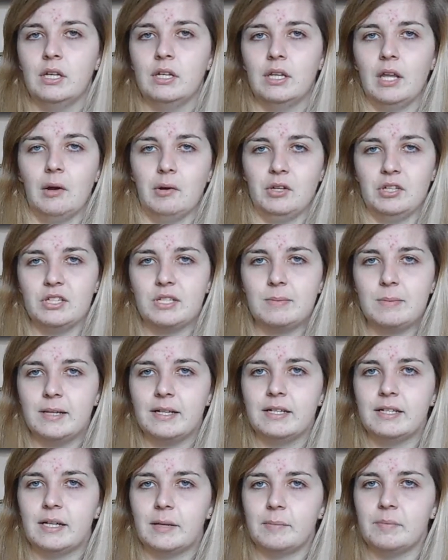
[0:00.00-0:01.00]
Now I'm going to split
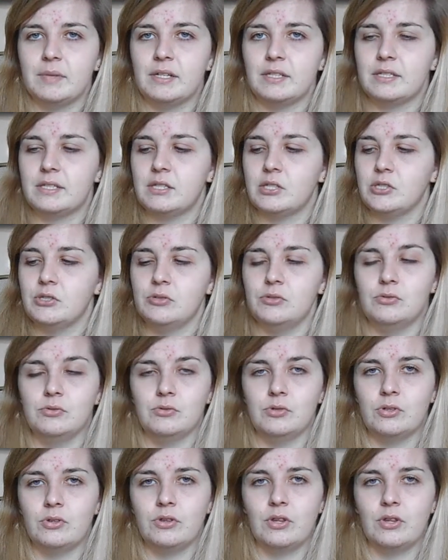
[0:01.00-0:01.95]
it up into